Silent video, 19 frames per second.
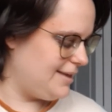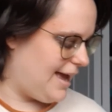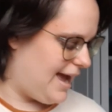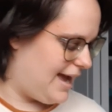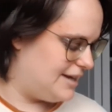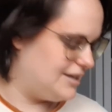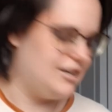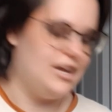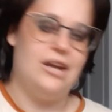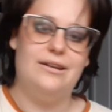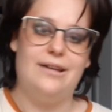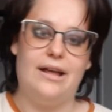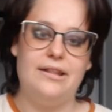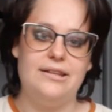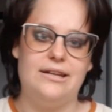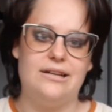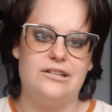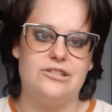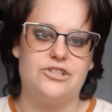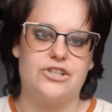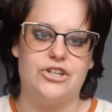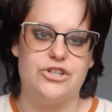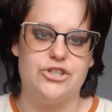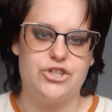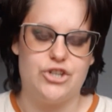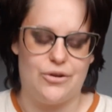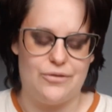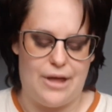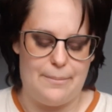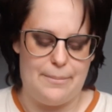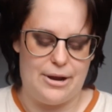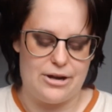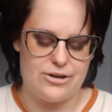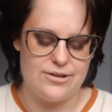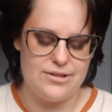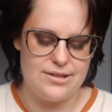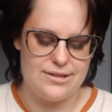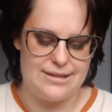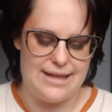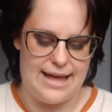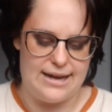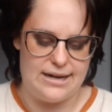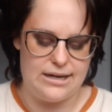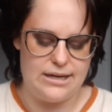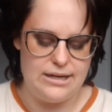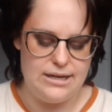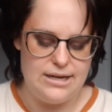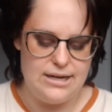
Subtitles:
and nothing is going to show that better than